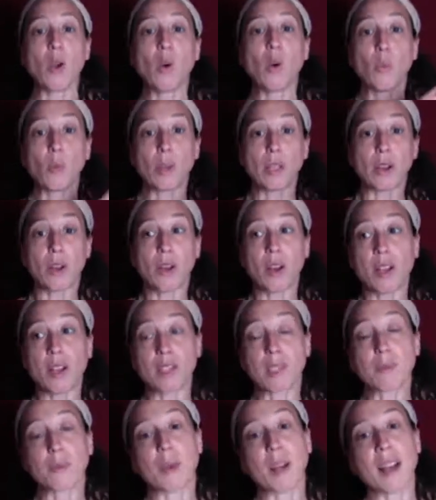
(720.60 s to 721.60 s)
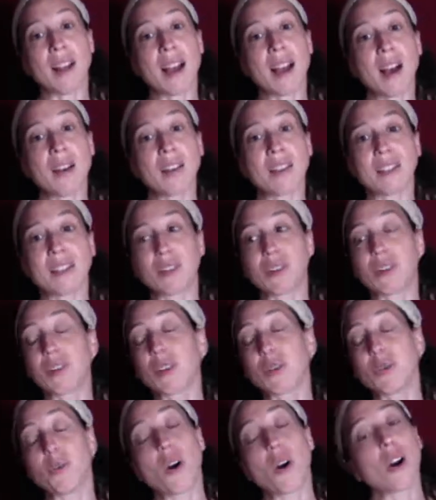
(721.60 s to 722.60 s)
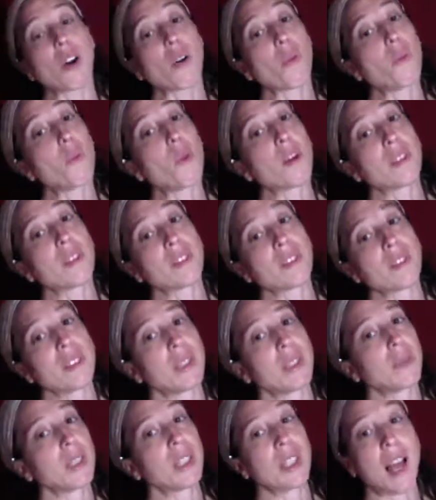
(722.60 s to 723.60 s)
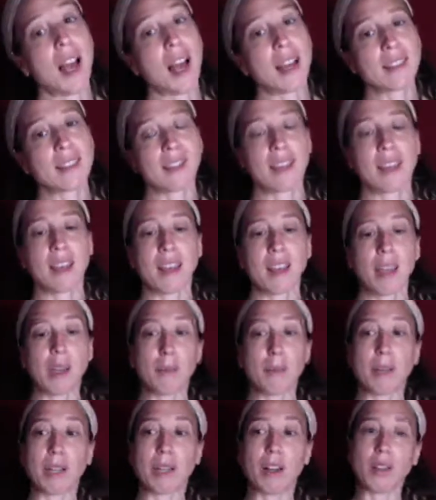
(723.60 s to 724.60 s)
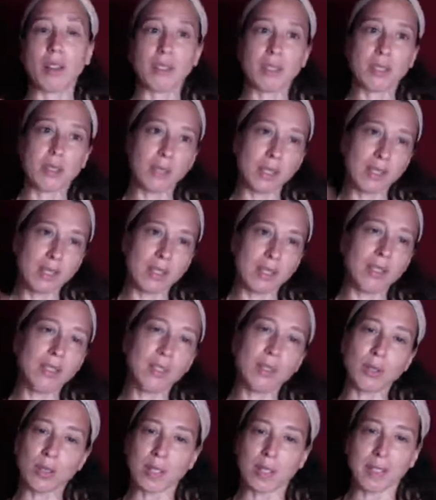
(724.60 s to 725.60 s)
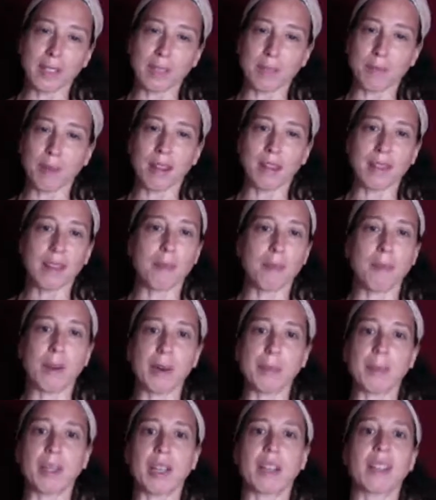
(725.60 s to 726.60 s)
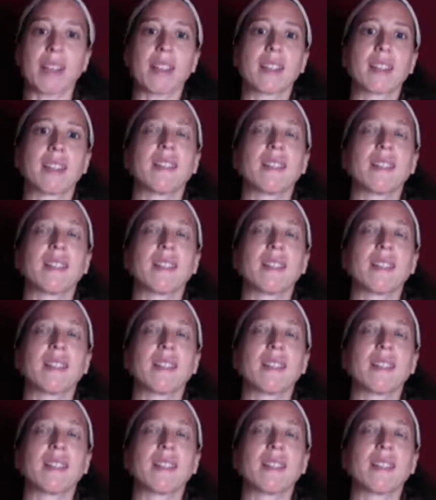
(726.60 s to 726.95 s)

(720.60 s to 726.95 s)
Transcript: when you're all spread out and you are wonderfully relaxed, but also insecurities might come up, like,